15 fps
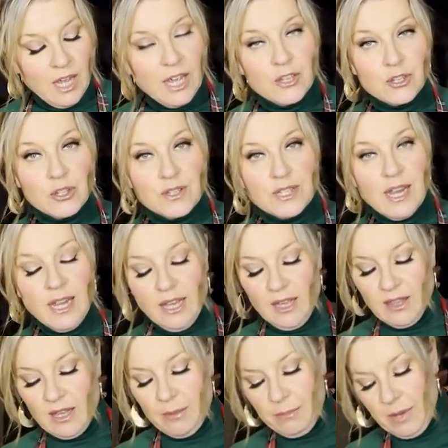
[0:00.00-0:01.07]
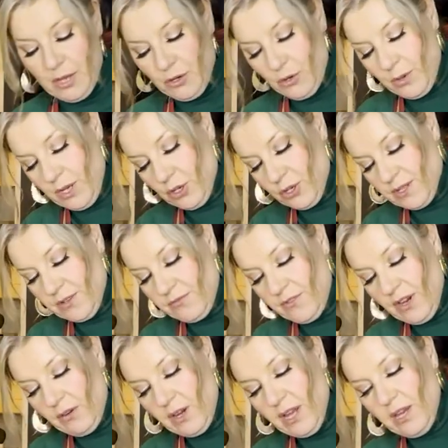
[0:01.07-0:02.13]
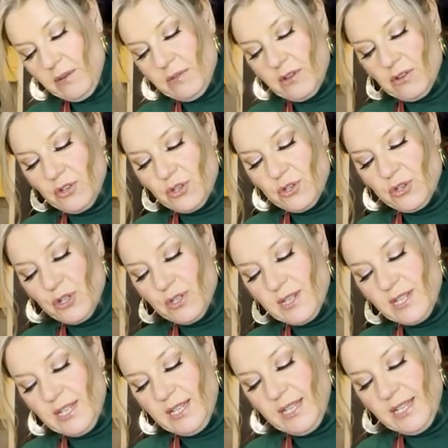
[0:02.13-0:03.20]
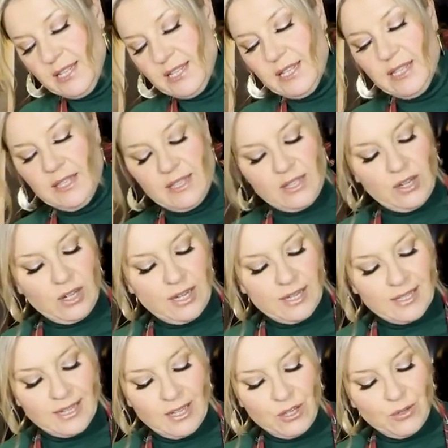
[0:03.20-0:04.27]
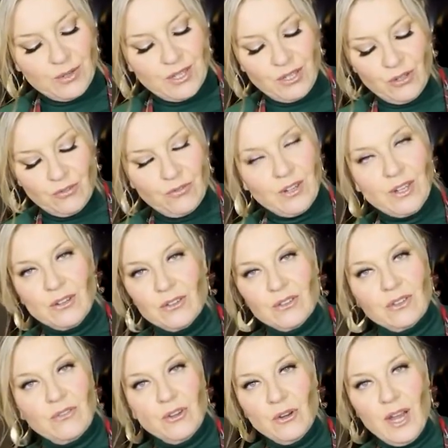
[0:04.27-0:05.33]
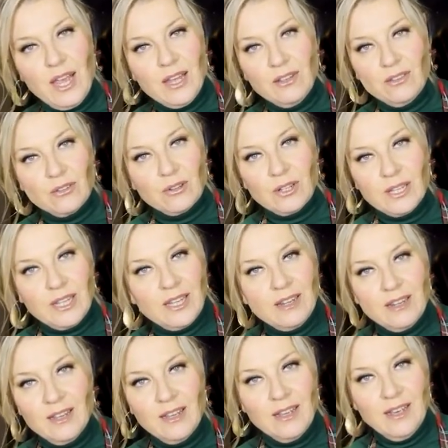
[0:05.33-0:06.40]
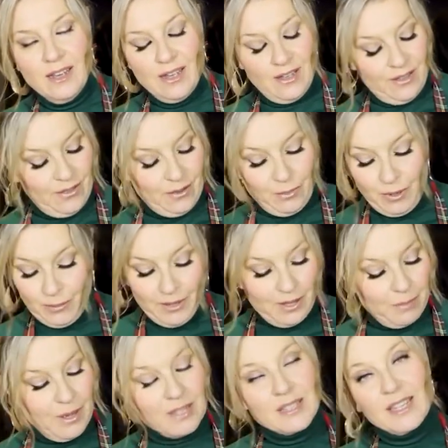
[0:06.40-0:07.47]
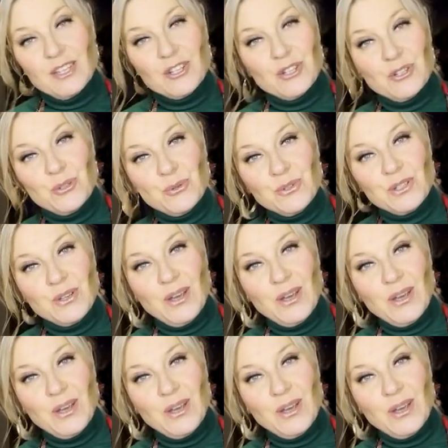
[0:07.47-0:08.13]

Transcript: is just taking them and doing just a very, just kissing the sides and using your fingers. If your hands are clean, they're probably the best kitchen tools you